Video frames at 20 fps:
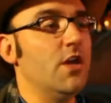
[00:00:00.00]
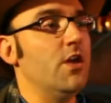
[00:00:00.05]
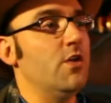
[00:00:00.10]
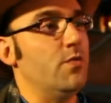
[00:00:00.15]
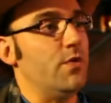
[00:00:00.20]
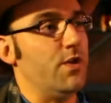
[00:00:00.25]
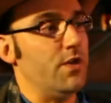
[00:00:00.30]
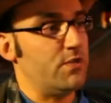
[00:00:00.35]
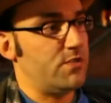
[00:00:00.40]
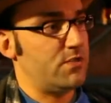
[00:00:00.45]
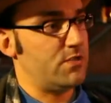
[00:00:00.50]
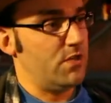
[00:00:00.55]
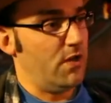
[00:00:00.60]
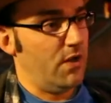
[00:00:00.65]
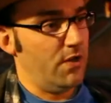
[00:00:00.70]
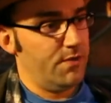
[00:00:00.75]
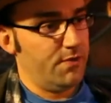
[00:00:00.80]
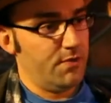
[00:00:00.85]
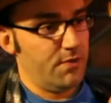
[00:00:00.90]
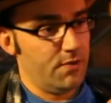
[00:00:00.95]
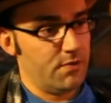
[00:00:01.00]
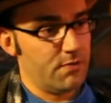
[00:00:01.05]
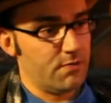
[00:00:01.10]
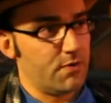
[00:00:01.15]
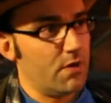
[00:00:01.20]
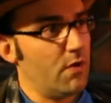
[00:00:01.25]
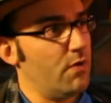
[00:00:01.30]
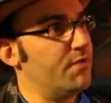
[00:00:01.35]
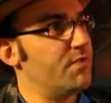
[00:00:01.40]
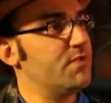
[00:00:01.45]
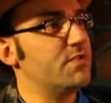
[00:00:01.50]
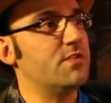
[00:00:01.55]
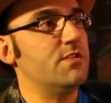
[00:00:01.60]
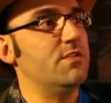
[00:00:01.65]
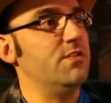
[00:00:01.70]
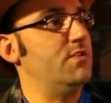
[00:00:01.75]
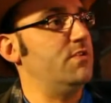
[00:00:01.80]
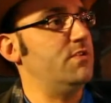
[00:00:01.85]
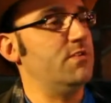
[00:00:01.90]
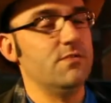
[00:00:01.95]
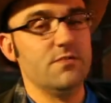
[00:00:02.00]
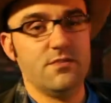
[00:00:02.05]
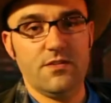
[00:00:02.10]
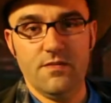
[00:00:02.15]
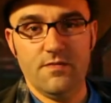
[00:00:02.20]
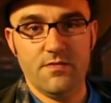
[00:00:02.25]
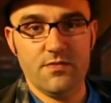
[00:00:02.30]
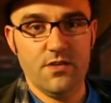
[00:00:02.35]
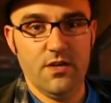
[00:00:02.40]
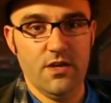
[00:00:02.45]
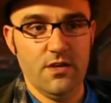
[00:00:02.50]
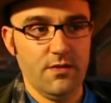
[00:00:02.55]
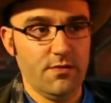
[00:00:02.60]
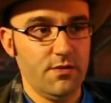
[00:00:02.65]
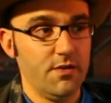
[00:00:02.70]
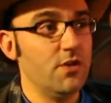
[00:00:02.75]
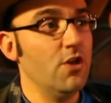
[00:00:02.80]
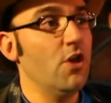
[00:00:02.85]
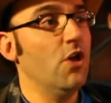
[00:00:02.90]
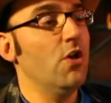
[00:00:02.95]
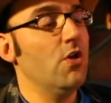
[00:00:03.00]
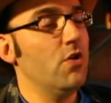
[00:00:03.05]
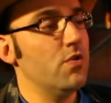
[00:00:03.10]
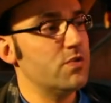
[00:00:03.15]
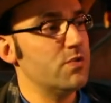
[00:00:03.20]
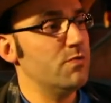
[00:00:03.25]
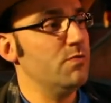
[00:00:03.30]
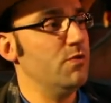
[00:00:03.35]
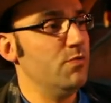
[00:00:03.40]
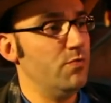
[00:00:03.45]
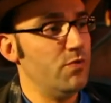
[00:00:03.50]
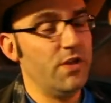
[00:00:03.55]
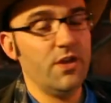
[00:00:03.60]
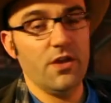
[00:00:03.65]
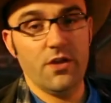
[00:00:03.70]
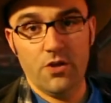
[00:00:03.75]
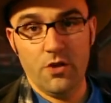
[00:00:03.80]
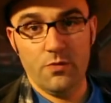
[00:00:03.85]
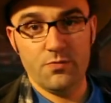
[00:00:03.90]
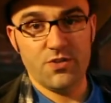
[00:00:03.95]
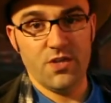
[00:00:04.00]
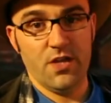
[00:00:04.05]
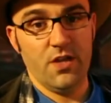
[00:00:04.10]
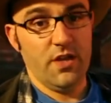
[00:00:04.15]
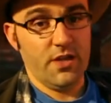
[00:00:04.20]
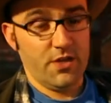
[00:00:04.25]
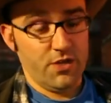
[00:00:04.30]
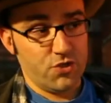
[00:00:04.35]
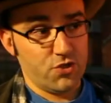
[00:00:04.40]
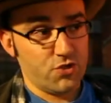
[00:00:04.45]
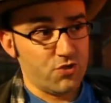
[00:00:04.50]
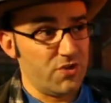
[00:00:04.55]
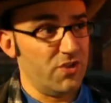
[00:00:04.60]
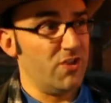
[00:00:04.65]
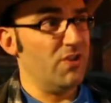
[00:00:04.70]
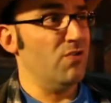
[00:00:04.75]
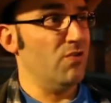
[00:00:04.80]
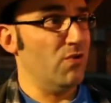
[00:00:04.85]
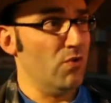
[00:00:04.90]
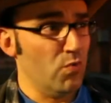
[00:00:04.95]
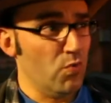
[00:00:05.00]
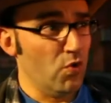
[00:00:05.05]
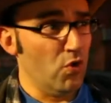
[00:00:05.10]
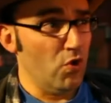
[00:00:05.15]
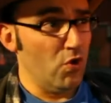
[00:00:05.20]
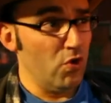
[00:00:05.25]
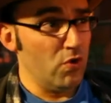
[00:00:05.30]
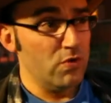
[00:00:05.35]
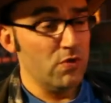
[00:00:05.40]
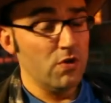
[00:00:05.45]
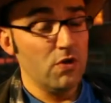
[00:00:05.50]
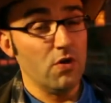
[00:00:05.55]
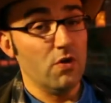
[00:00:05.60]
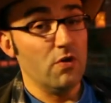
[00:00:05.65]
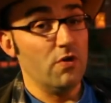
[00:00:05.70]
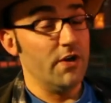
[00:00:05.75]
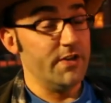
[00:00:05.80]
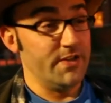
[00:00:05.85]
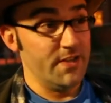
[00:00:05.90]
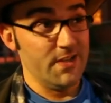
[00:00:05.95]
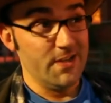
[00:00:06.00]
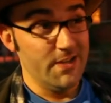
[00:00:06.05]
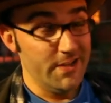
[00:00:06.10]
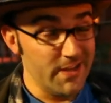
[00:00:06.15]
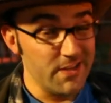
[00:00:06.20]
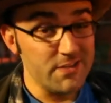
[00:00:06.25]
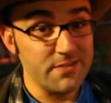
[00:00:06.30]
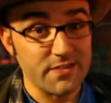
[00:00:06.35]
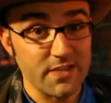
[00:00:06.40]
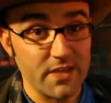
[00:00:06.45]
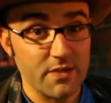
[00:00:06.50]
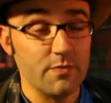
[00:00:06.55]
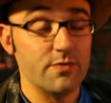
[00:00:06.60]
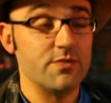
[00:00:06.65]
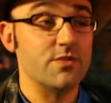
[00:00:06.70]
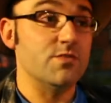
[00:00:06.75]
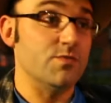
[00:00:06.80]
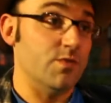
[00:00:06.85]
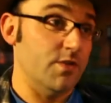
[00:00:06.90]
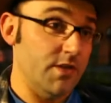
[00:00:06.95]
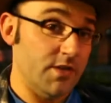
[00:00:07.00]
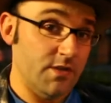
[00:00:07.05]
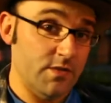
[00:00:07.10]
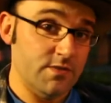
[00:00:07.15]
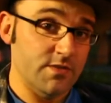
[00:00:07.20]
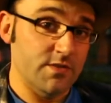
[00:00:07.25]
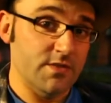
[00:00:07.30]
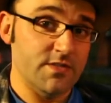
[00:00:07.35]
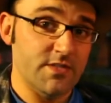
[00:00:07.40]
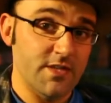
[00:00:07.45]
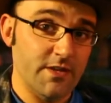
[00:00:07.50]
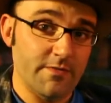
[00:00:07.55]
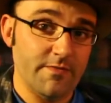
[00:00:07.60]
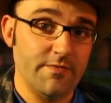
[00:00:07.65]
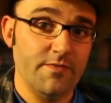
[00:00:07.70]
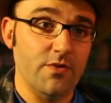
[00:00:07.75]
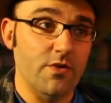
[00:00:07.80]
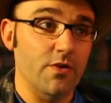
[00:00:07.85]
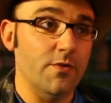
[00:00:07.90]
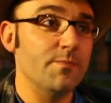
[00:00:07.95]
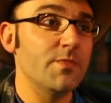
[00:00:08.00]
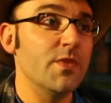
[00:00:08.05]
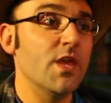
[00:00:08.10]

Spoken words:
which either go off into the distance, never hit anything, or some of them will hit an object like a tree or a wall, or ideally an insect, which is what they're using the sound for.